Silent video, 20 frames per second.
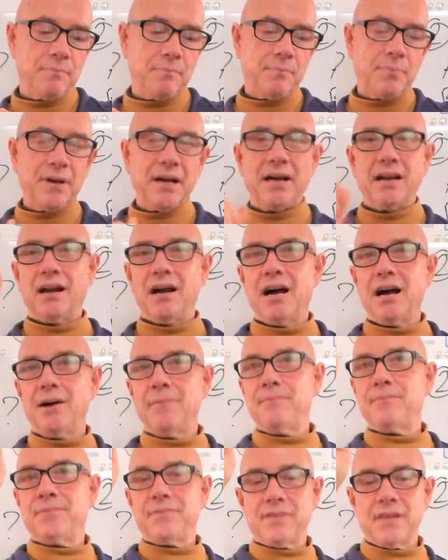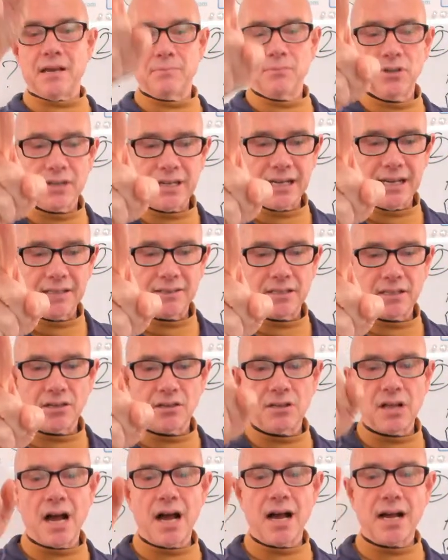But um, I'm looking at the
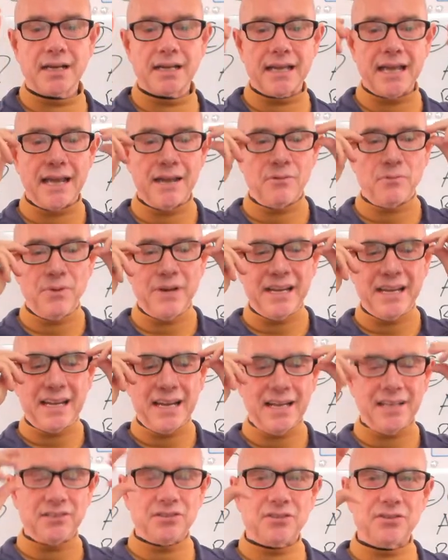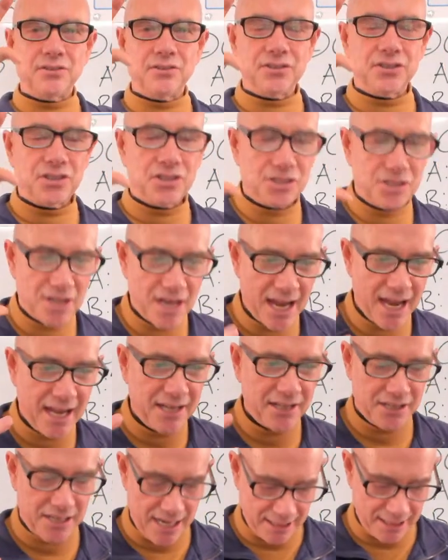clock and we got to
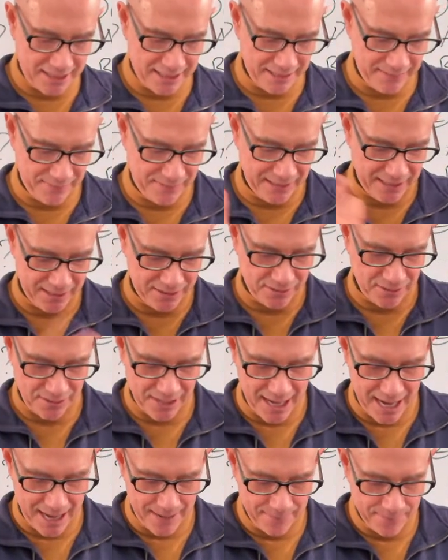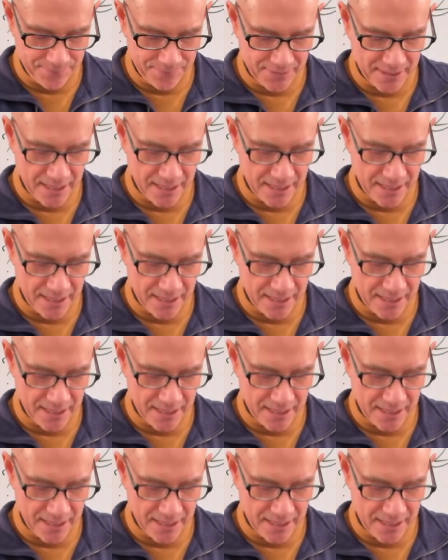change activities, okay?